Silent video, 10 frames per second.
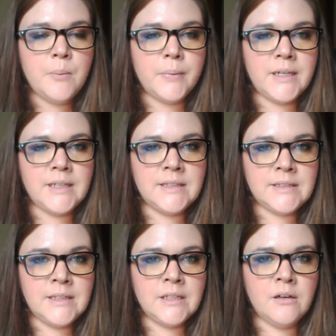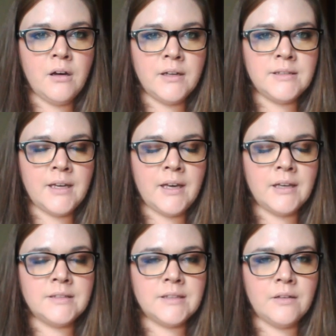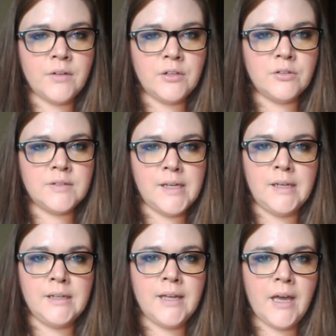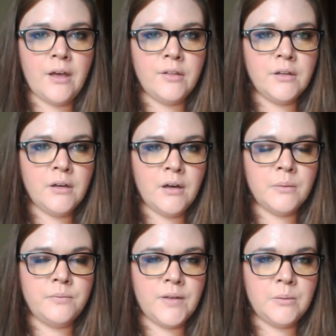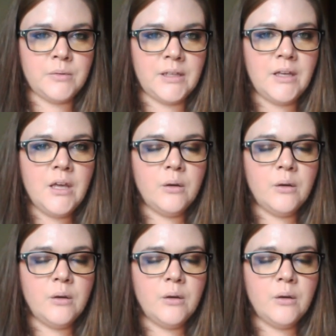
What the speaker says: but it is in the context of understanding how the Cobb family